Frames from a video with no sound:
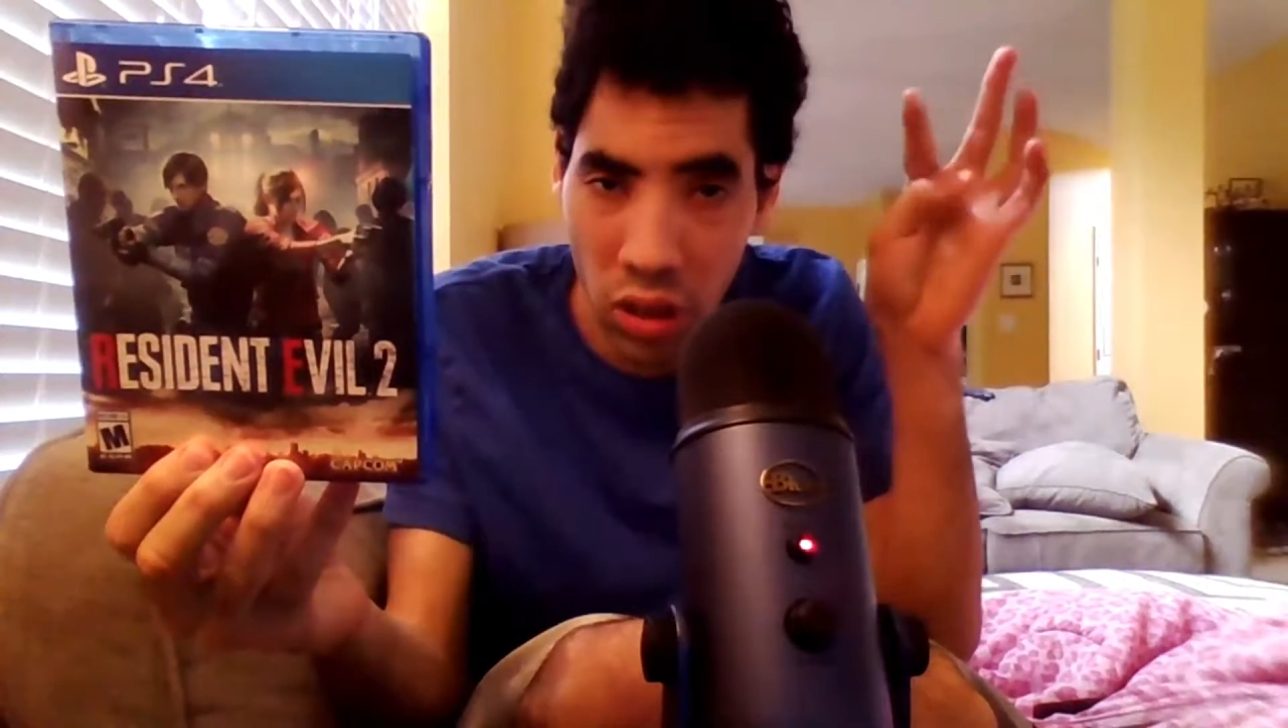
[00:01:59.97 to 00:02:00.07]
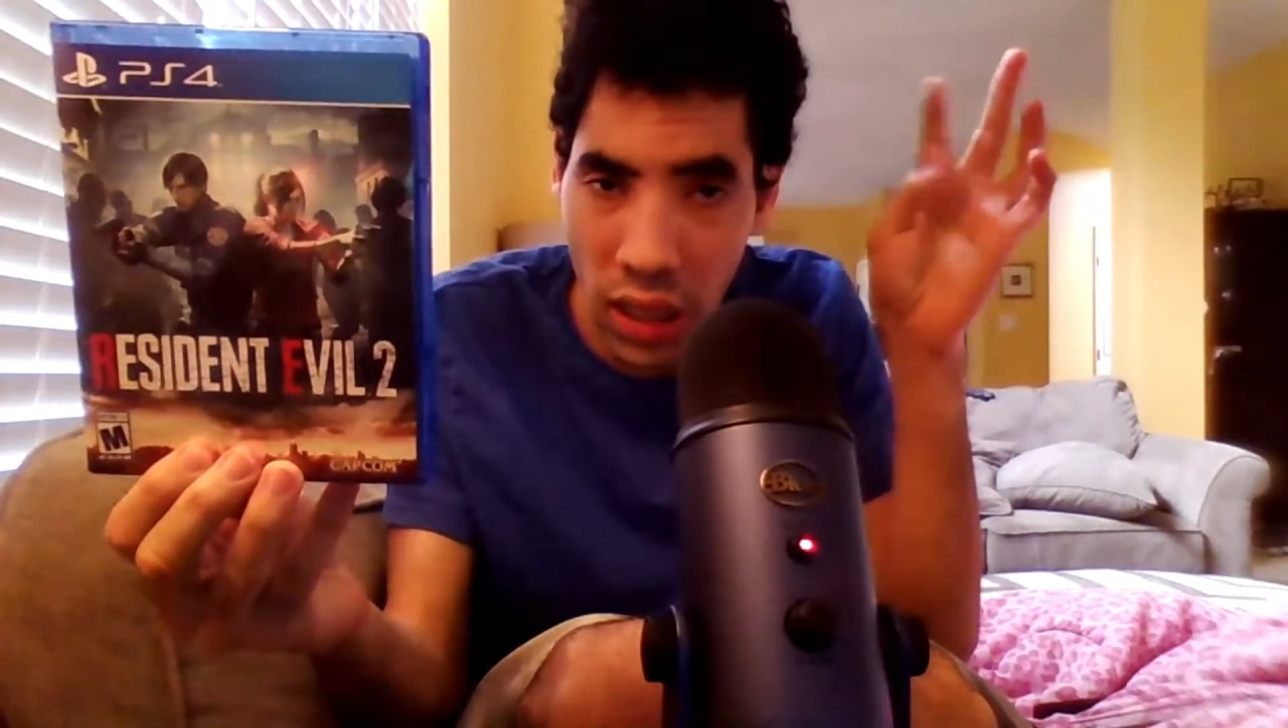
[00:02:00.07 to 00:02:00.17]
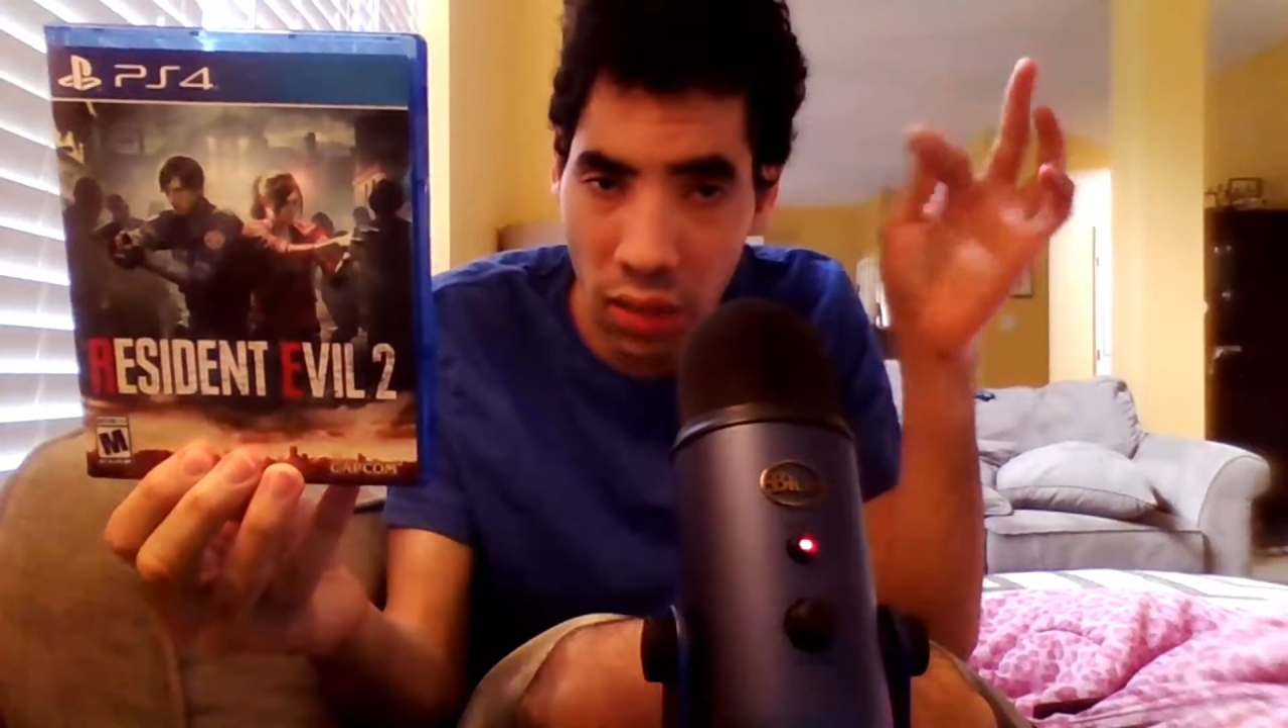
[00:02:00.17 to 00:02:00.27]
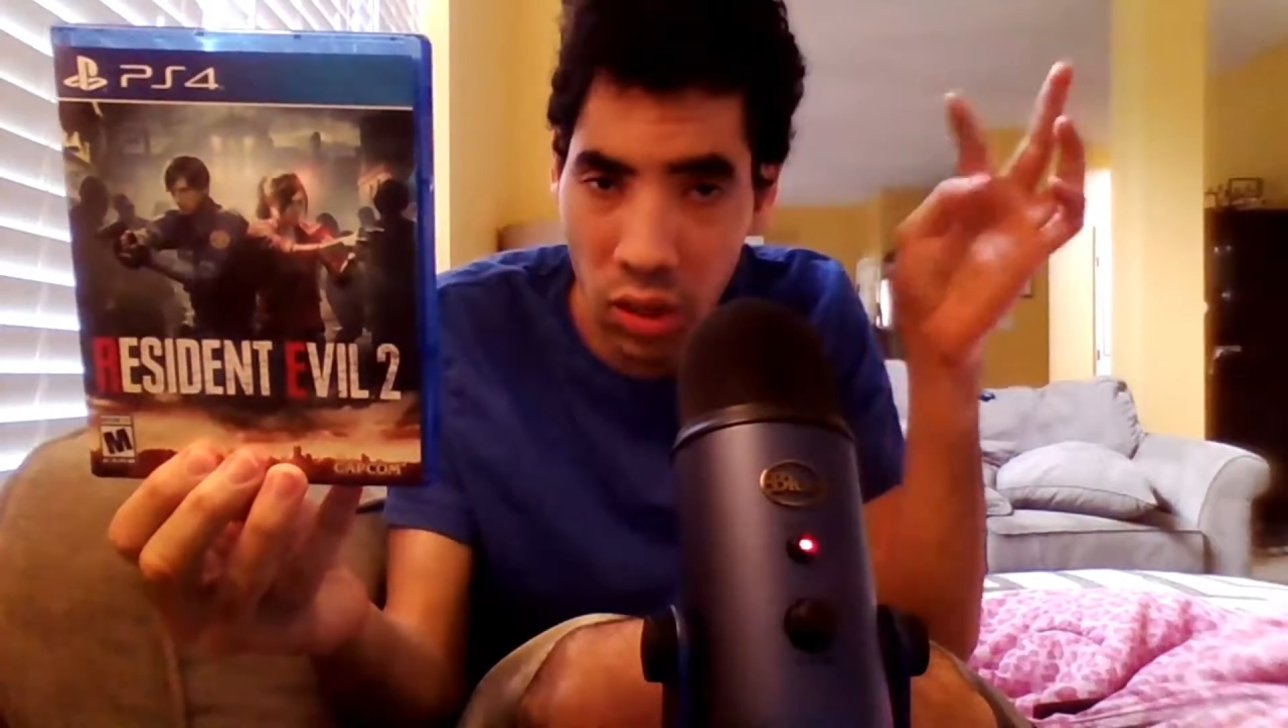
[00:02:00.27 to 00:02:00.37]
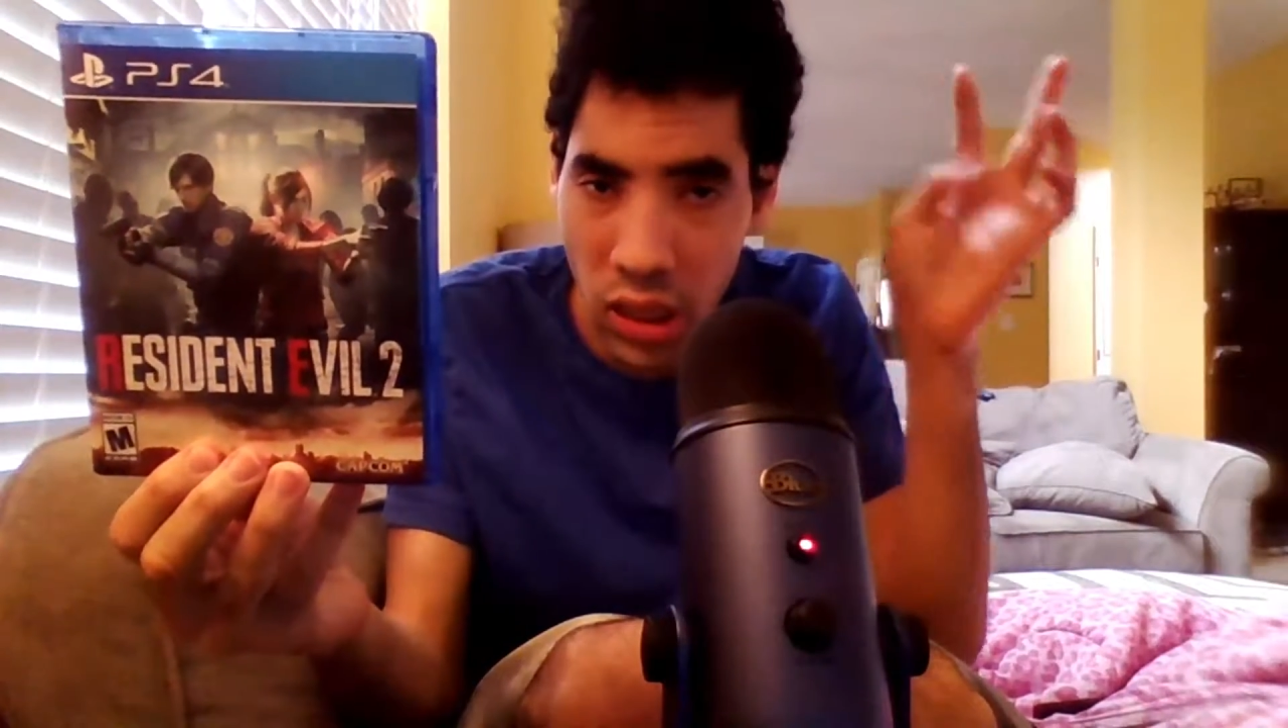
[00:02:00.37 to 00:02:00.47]

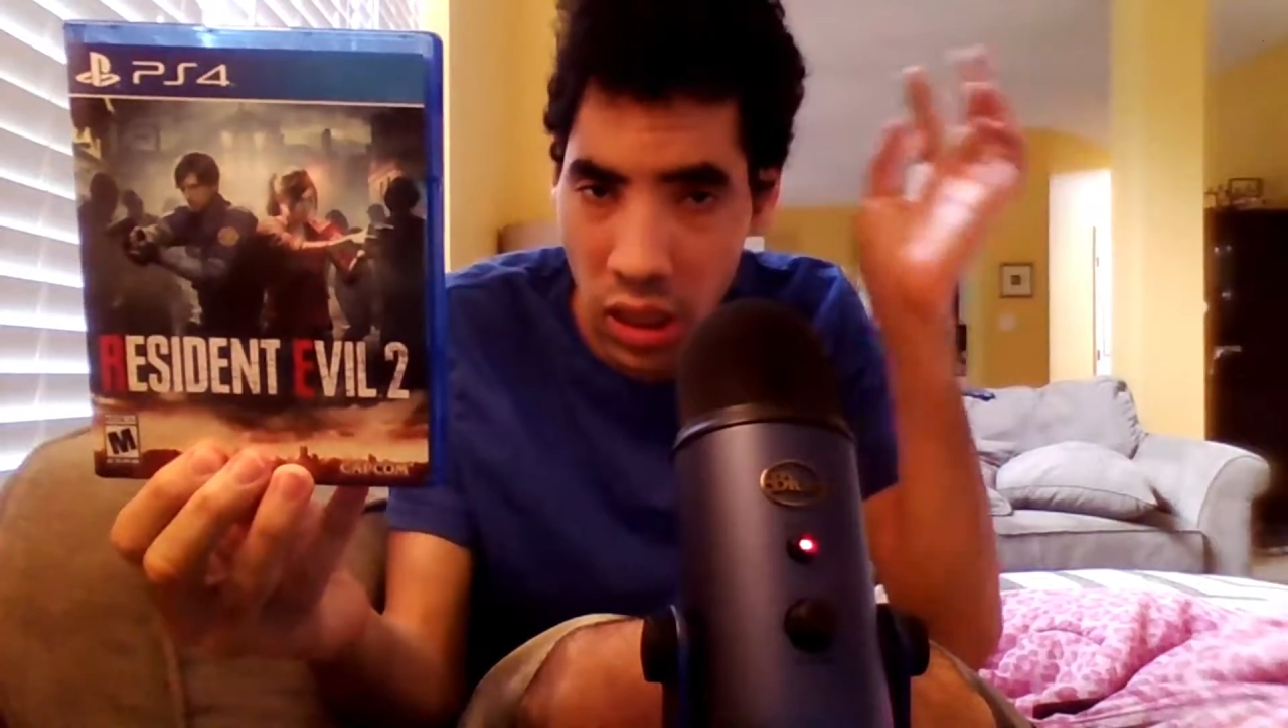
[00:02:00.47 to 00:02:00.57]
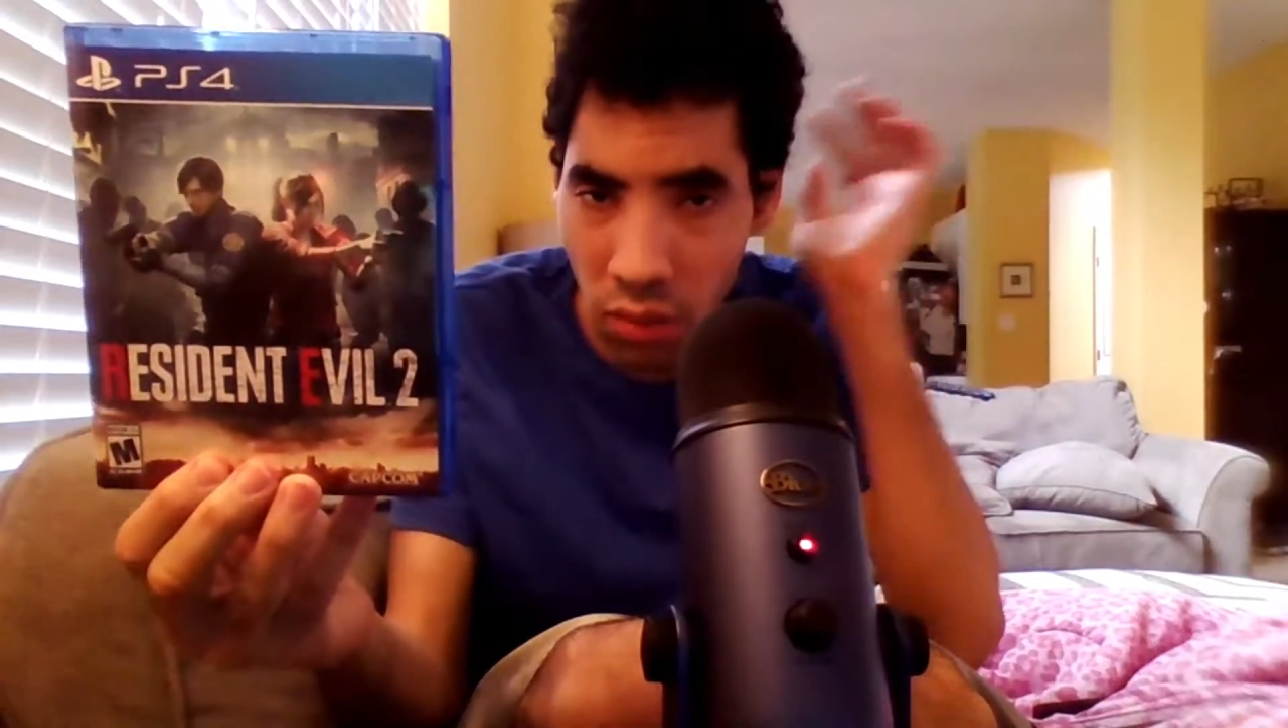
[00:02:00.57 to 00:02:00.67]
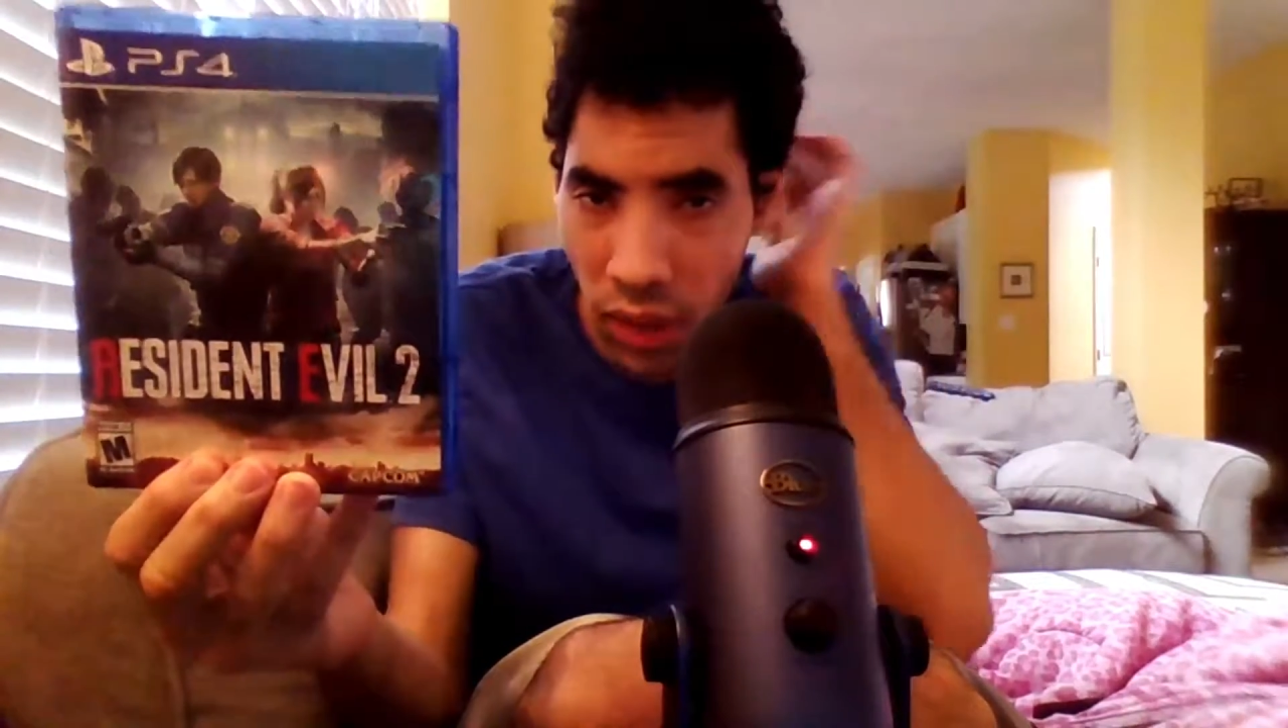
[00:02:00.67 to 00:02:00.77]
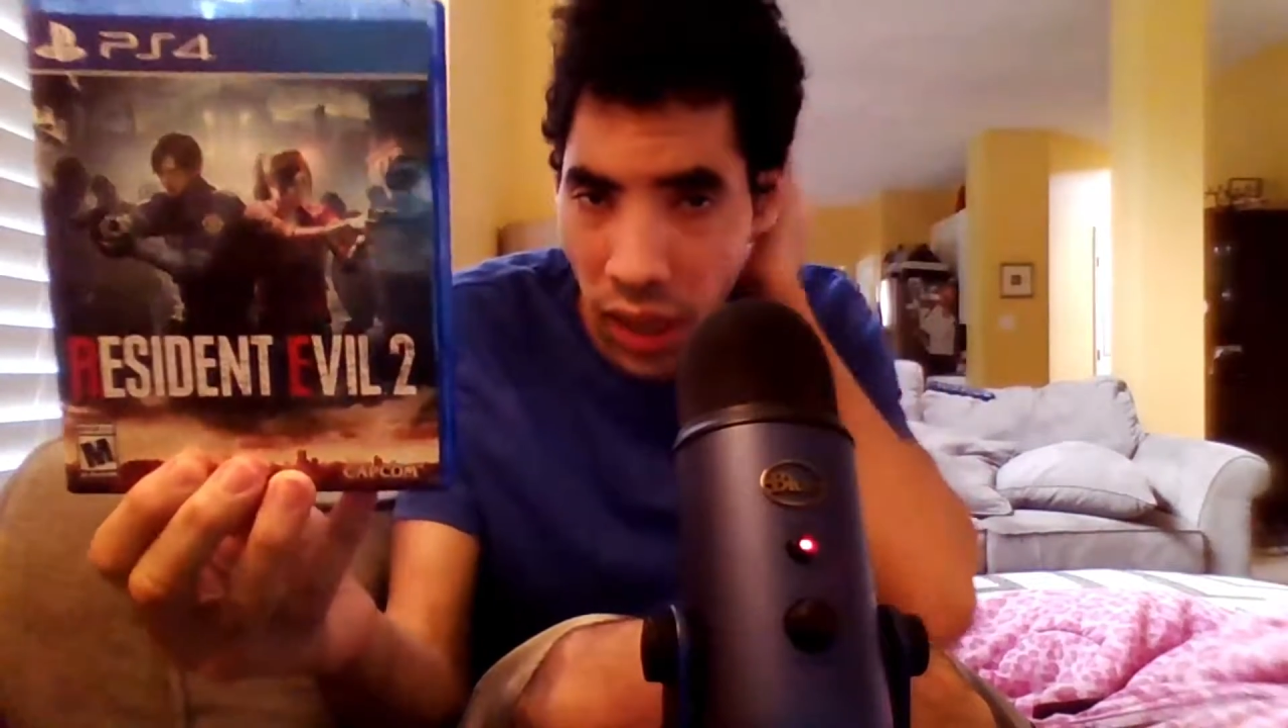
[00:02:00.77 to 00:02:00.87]
camera system,